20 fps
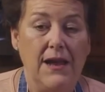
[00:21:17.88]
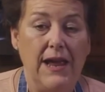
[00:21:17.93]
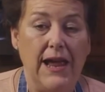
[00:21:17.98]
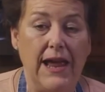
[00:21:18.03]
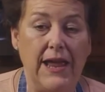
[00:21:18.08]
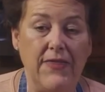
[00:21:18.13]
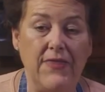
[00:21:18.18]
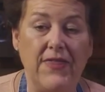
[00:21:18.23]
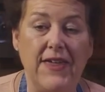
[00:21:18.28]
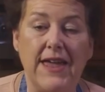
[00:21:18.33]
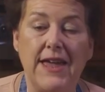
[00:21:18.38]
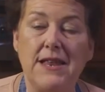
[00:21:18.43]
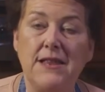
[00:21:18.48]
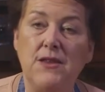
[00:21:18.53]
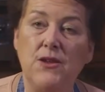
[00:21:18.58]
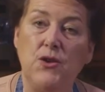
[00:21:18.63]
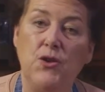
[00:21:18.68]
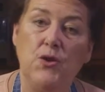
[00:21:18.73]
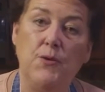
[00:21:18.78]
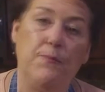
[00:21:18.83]
And then
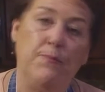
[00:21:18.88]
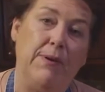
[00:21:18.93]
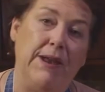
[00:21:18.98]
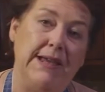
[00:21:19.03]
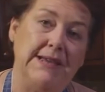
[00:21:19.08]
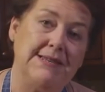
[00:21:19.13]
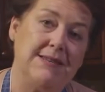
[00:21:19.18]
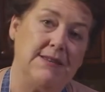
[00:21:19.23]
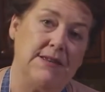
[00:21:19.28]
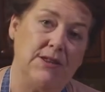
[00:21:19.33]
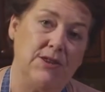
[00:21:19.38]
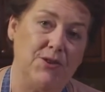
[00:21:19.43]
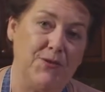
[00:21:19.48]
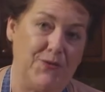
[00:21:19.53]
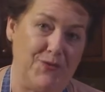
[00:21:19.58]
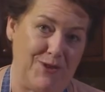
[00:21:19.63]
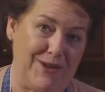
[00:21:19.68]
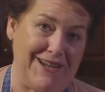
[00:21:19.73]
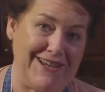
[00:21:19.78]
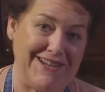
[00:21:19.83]
you place it in the
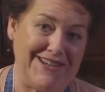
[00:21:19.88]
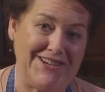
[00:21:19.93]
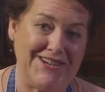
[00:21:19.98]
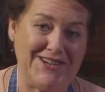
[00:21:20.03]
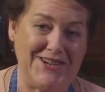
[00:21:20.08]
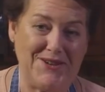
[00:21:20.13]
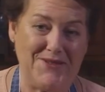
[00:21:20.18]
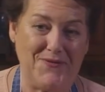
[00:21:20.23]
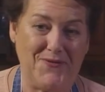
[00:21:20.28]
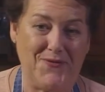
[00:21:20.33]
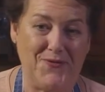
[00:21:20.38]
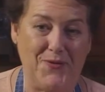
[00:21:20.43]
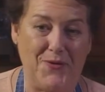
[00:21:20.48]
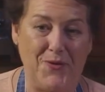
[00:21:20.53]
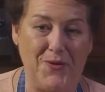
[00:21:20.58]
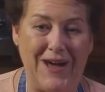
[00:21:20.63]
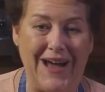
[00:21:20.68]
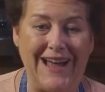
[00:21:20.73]
fridge for